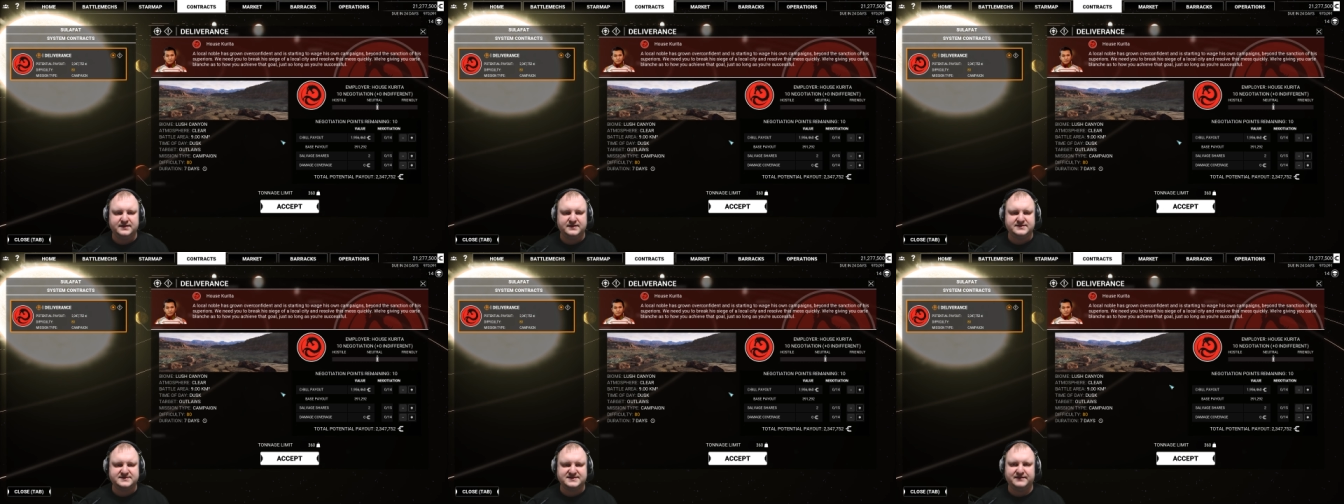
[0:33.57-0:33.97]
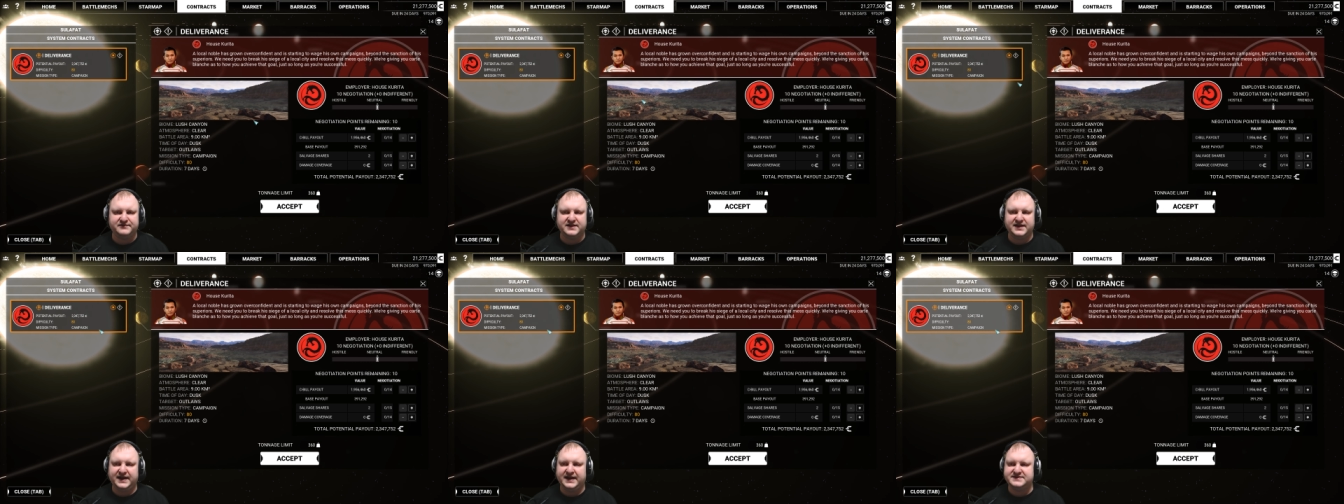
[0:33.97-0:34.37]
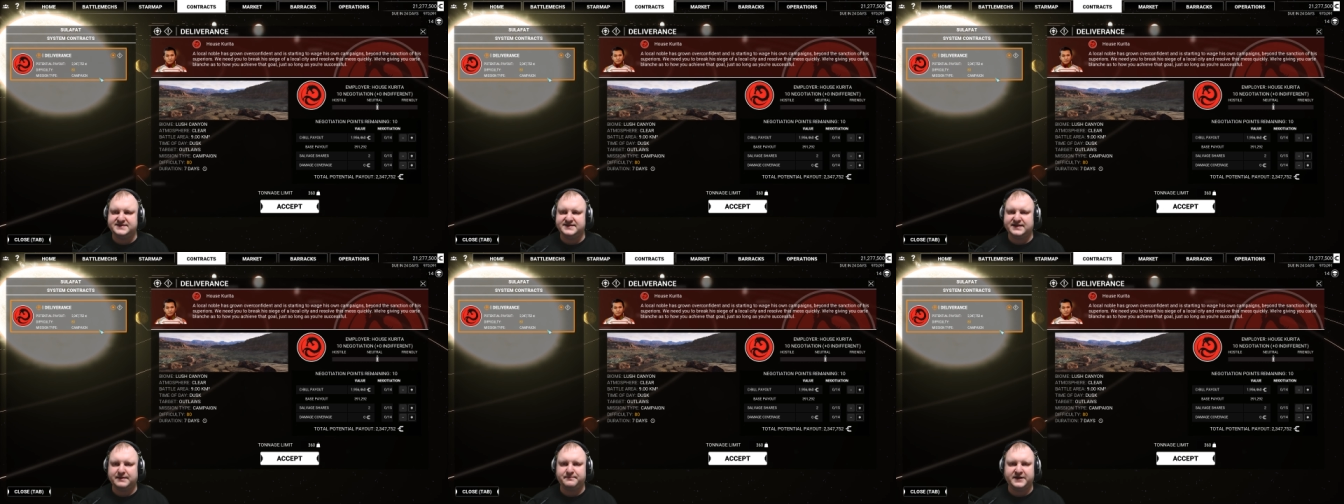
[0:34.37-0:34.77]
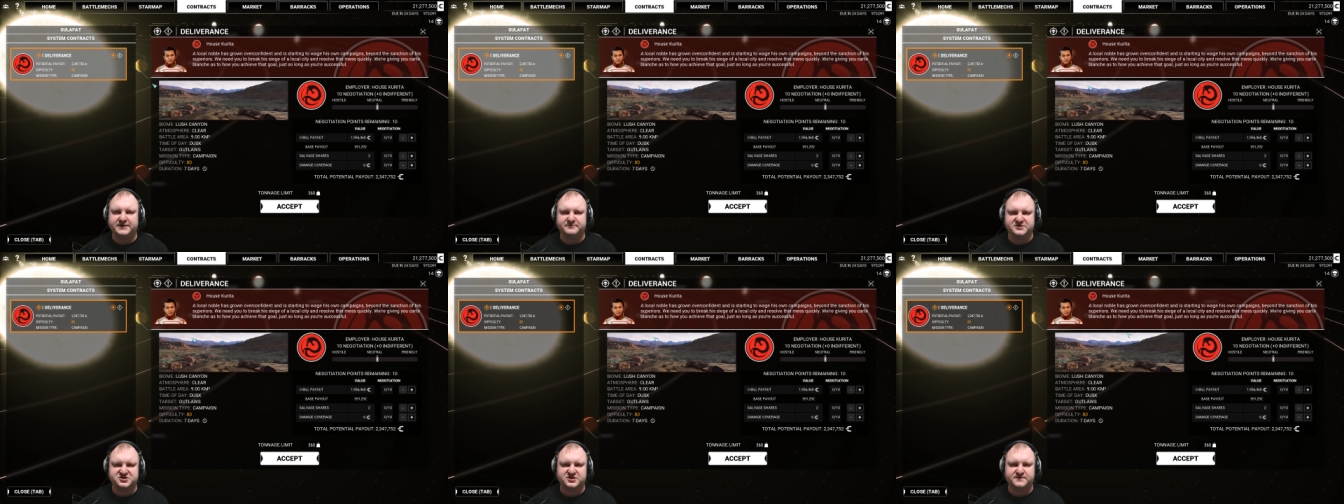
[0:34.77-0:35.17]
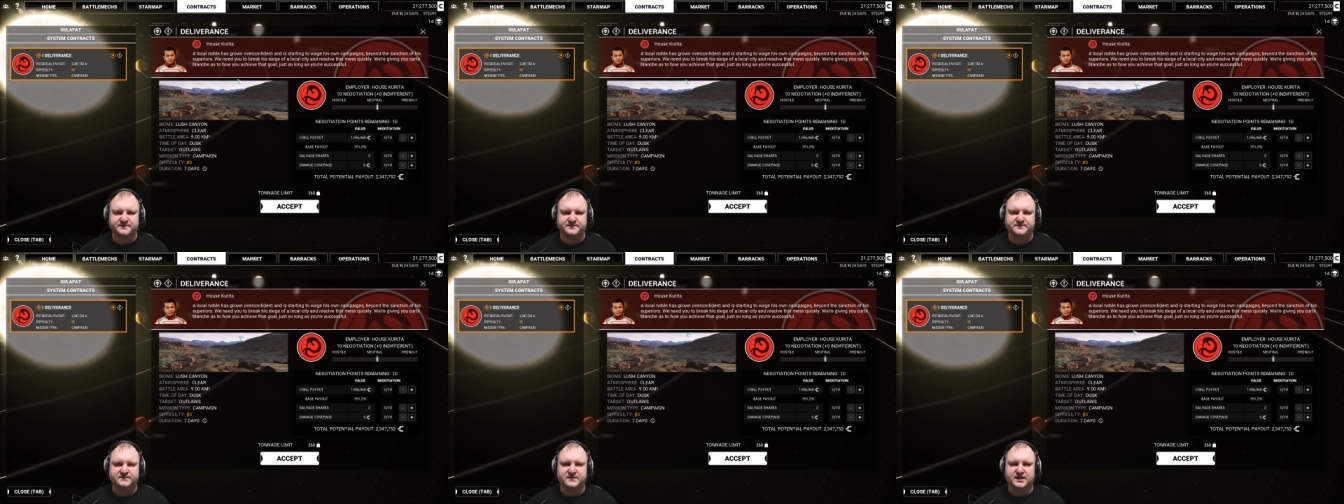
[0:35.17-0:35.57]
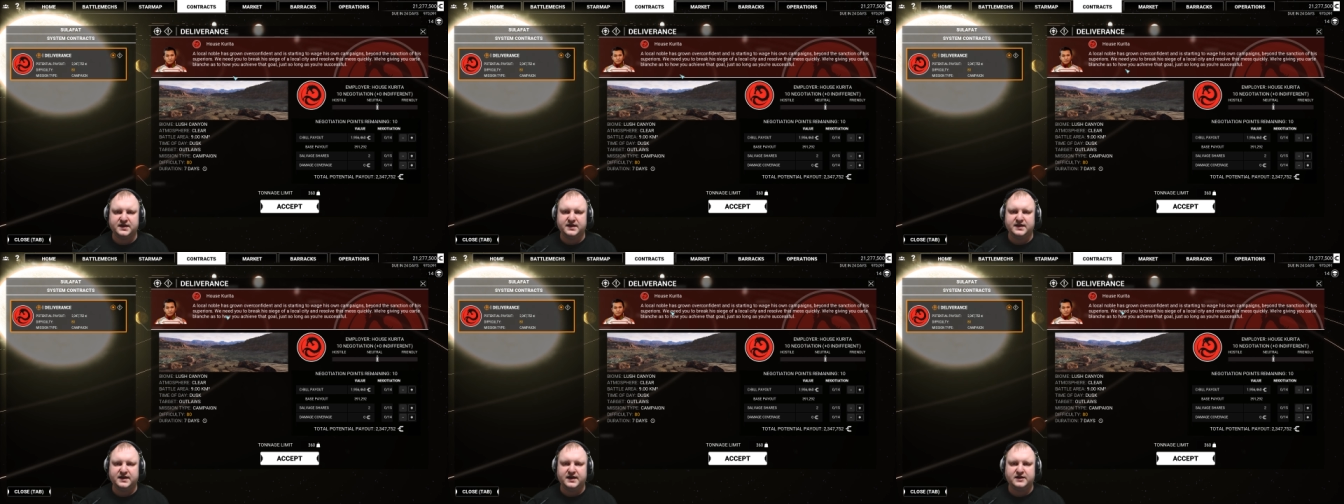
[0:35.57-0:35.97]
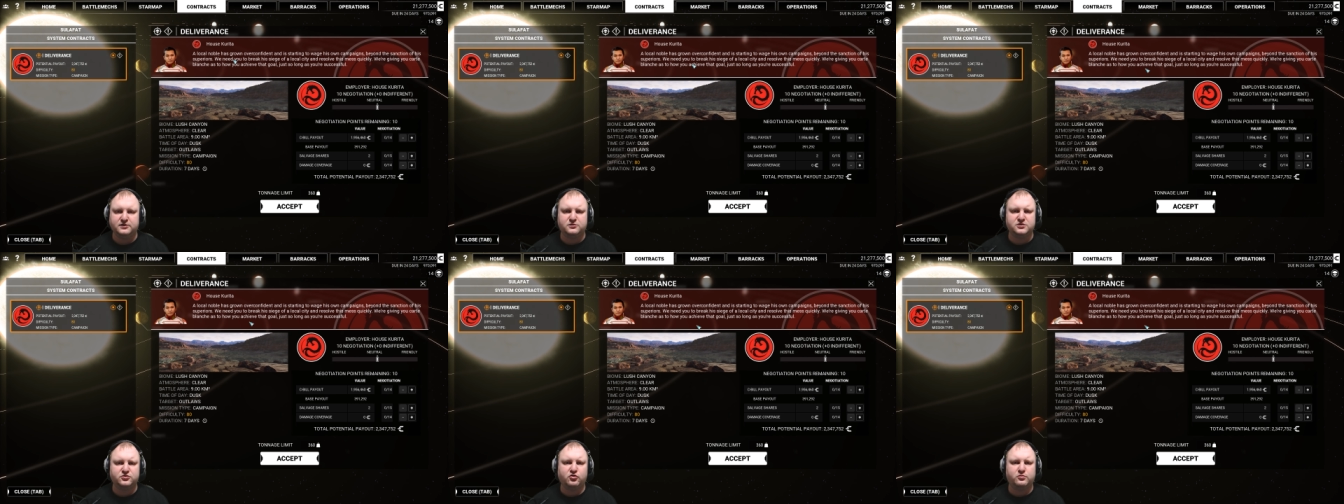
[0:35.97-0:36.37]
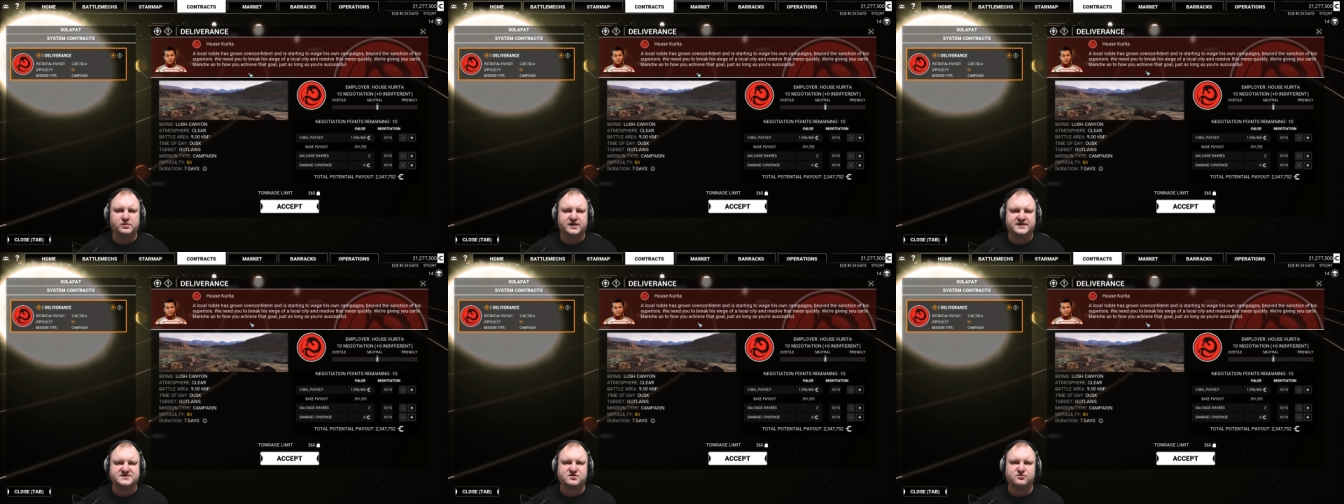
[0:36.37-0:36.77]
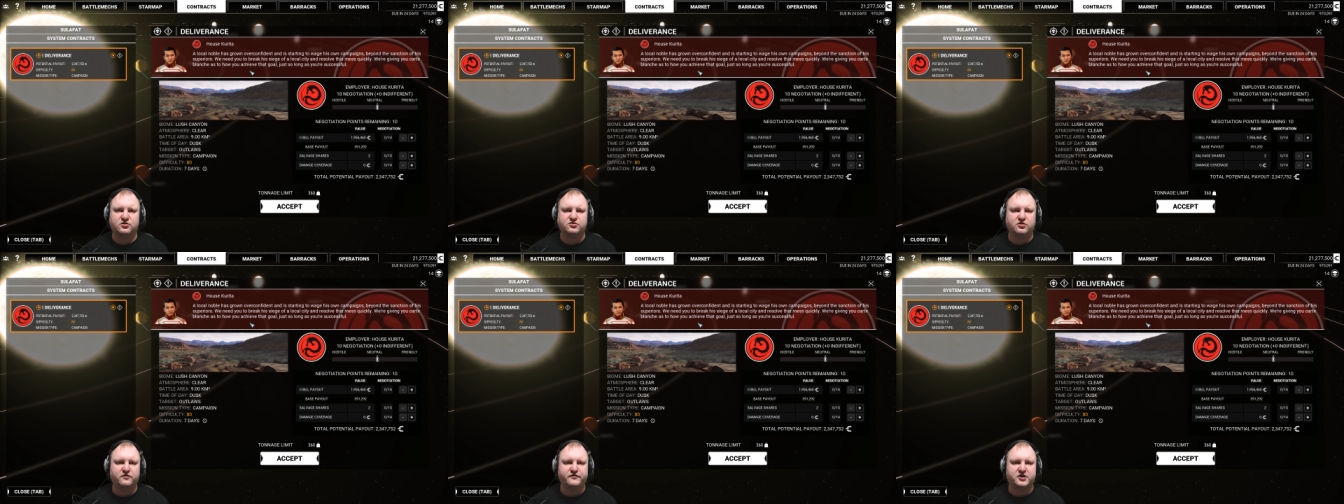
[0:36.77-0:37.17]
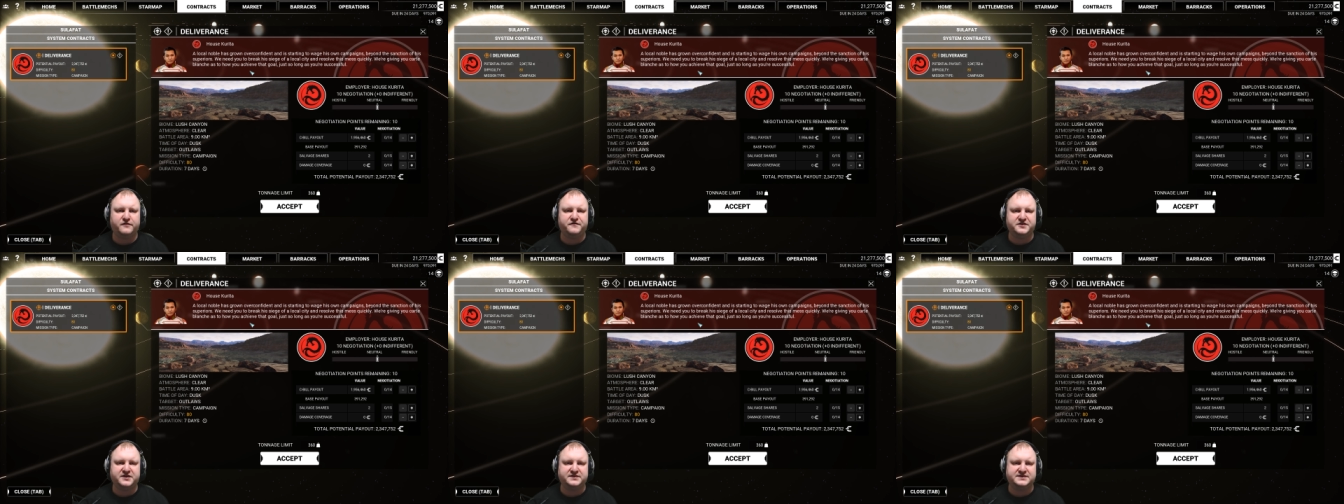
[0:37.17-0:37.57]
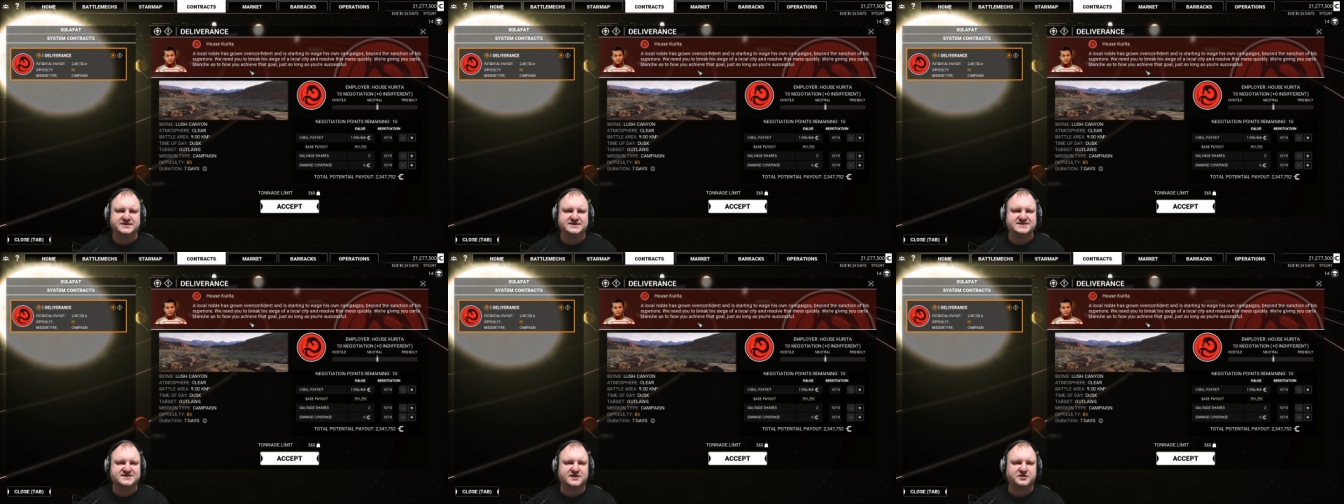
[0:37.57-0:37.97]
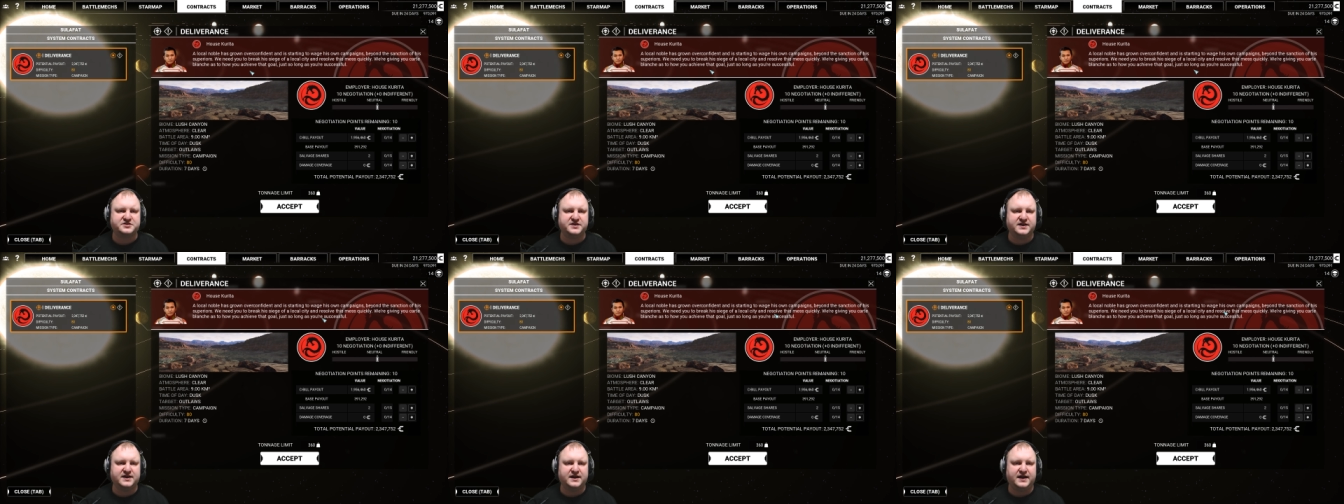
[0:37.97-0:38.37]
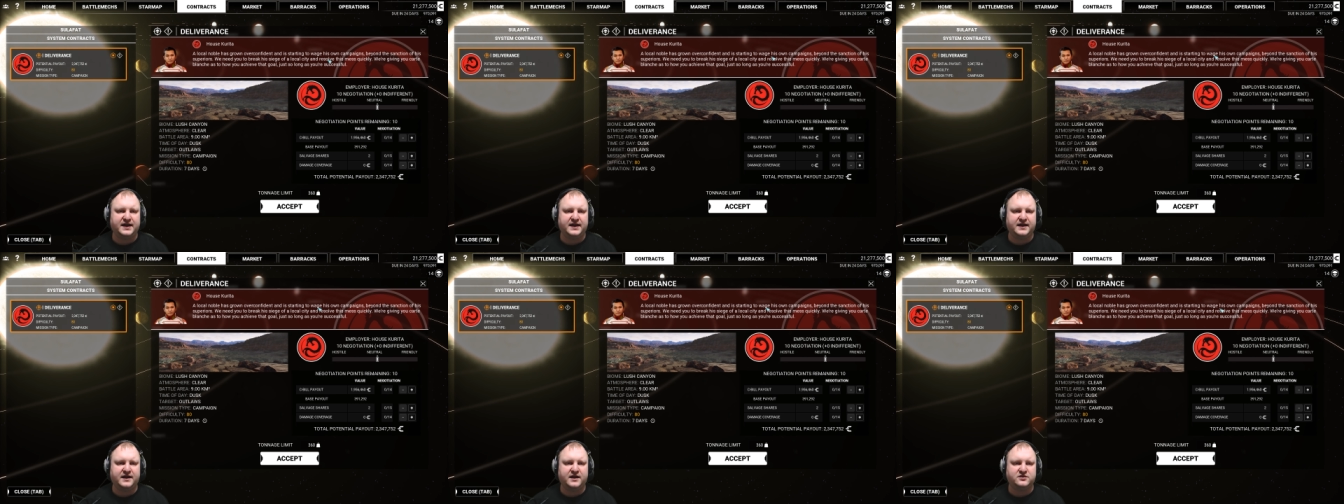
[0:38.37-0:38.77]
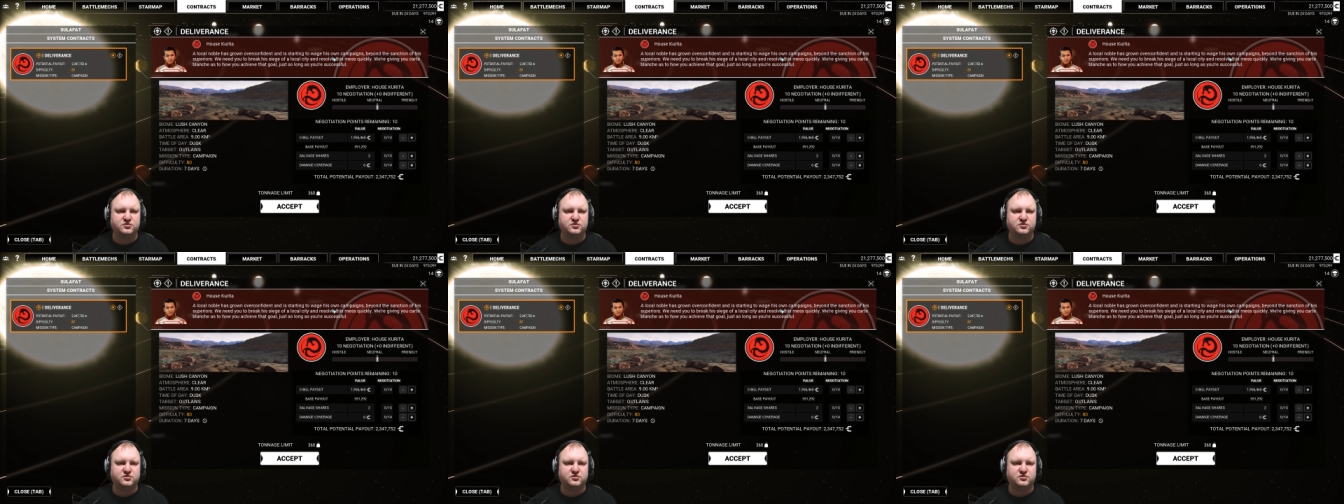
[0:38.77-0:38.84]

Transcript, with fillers: It's a level 80 campaign mission. A local noble has grown overconfident and is starting a,